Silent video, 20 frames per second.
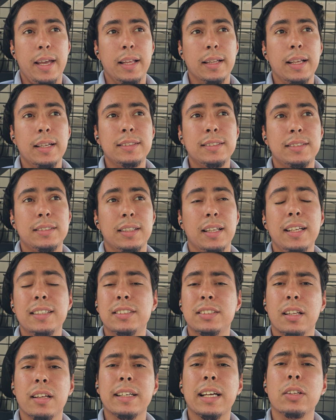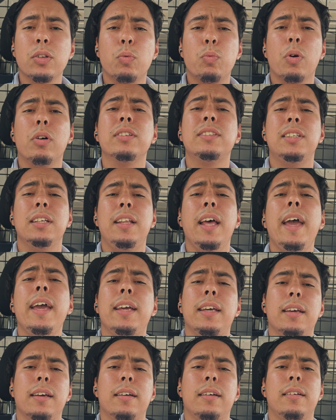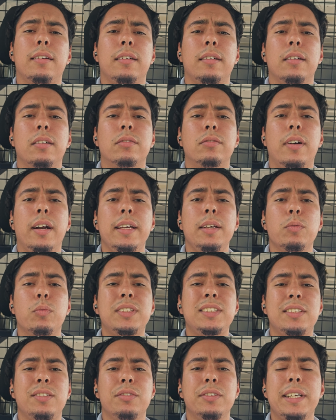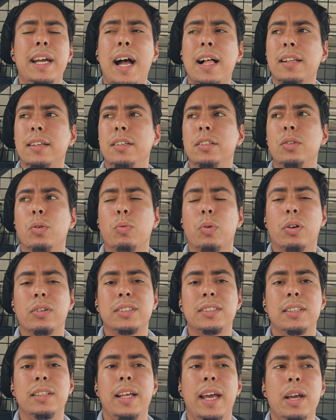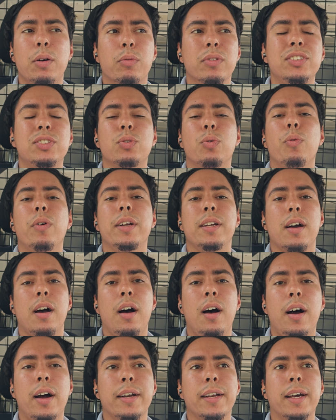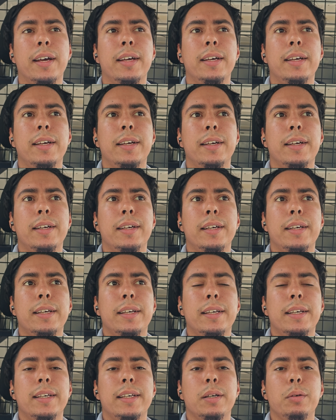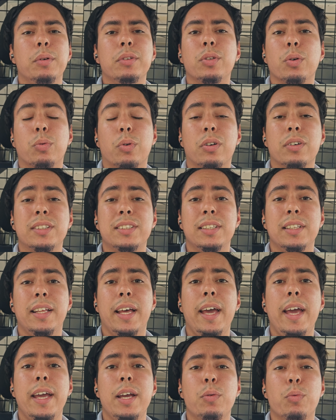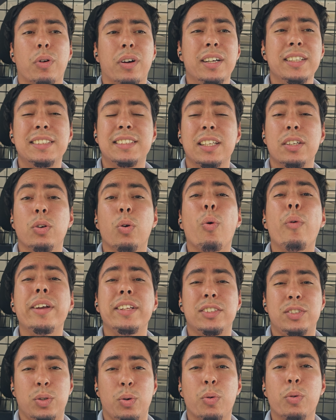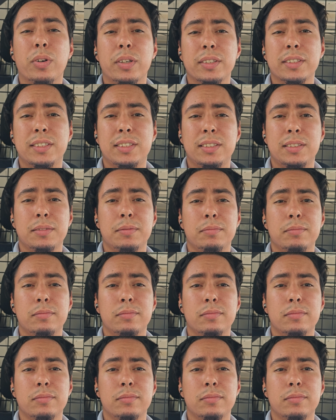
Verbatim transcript: And let's look at the world today, right? What's the reality of the world today? What's going on with the world today? Where is it going towards?